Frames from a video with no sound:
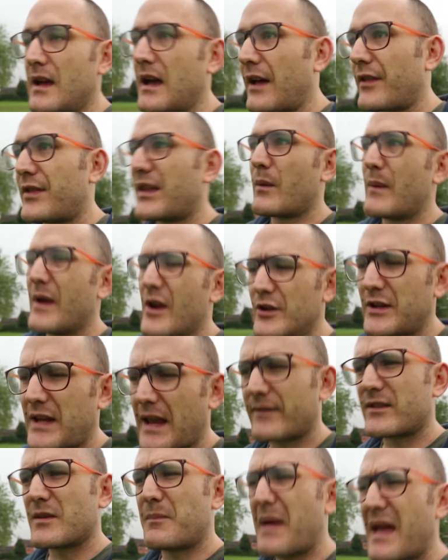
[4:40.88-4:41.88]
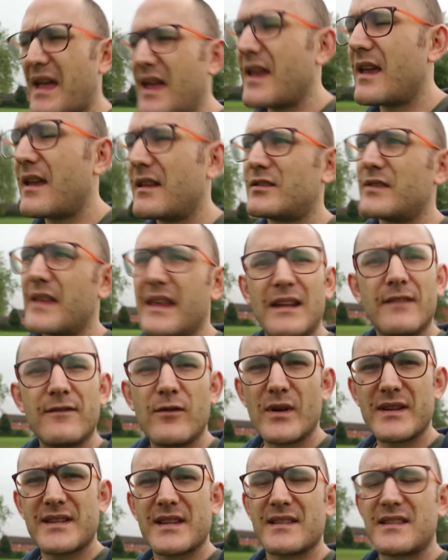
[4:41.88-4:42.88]
I think we only have to pay, do they
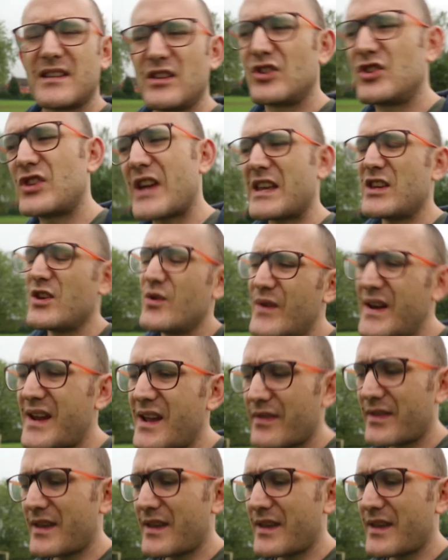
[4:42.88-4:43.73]
invoice us in January,